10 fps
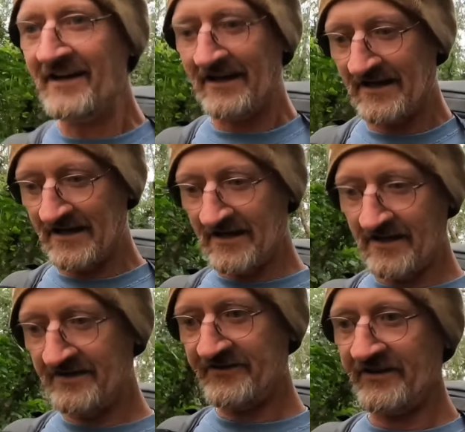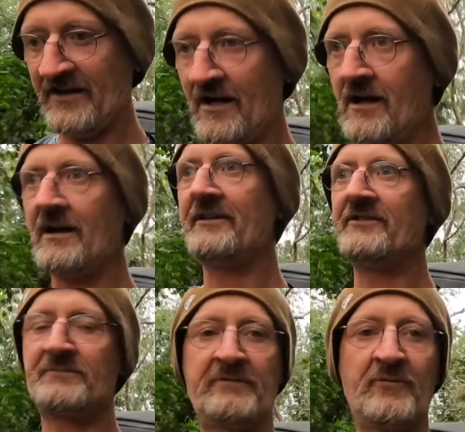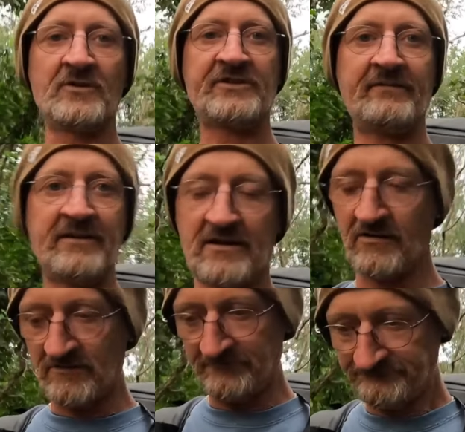It's still early, just before 7 o'clock.